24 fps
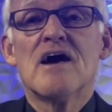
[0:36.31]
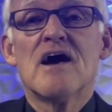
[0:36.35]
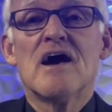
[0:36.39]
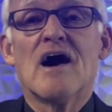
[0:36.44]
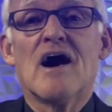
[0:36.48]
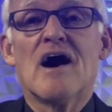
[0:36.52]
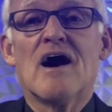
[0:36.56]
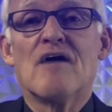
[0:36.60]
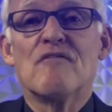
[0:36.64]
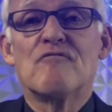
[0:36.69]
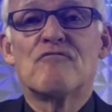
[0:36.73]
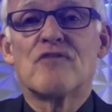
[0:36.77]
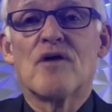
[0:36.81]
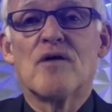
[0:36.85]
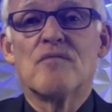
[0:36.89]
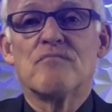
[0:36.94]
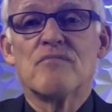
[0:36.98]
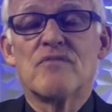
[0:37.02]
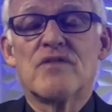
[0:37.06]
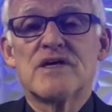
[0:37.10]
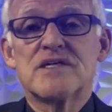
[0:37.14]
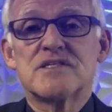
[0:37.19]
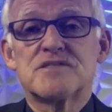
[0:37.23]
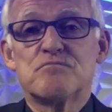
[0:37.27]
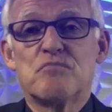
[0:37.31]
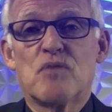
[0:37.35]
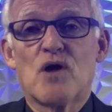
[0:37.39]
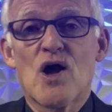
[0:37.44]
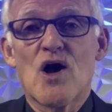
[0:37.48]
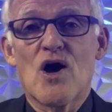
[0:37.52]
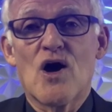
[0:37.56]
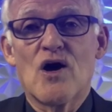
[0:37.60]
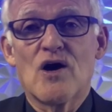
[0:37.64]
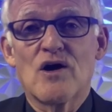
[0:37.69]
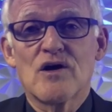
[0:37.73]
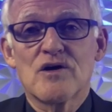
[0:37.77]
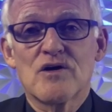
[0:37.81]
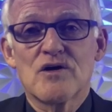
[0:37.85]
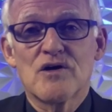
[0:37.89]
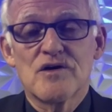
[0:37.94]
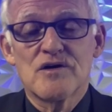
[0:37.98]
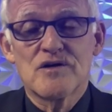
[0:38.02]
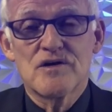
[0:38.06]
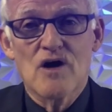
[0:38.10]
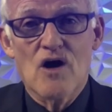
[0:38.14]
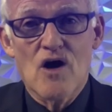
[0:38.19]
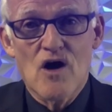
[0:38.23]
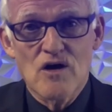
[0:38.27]
uh, from this blog,
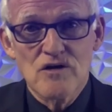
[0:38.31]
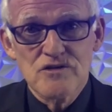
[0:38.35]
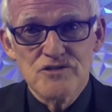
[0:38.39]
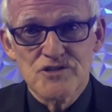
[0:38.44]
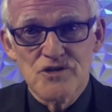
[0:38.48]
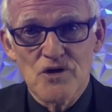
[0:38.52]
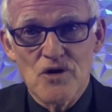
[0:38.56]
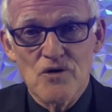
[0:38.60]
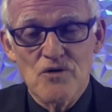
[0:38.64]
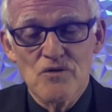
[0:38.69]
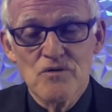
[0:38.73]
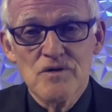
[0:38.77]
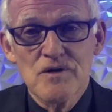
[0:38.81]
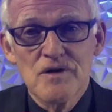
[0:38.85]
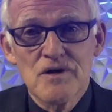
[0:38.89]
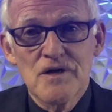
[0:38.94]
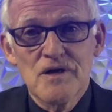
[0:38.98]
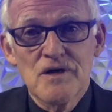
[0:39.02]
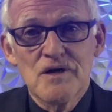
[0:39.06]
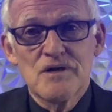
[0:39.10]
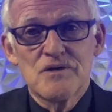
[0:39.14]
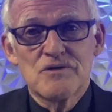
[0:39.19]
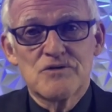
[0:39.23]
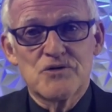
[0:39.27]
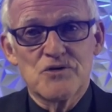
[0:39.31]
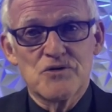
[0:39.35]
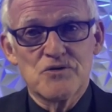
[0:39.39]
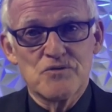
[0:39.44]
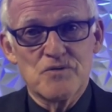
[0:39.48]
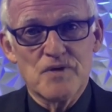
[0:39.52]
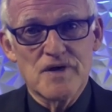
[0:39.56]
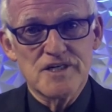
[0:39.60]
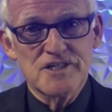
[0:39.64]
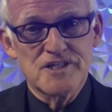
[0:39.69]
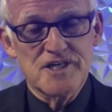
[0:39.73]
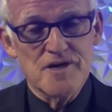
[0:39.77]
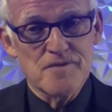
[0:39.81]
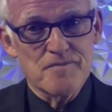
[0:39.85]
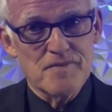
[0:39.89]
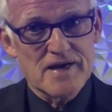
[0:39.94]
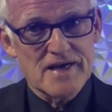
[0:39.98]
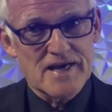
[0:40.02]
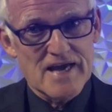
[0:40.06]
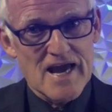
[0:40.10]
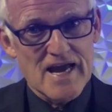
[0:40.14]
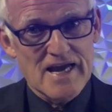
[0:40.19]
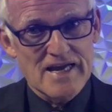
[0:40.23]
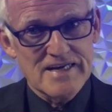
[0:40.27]
also to wish him
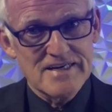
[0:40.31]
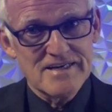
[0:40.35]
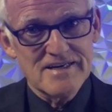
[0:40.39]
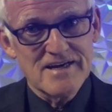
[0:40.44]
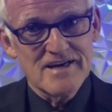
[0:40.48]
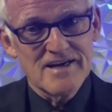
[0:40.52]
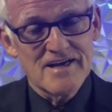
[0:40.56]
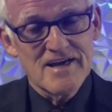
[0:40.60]
again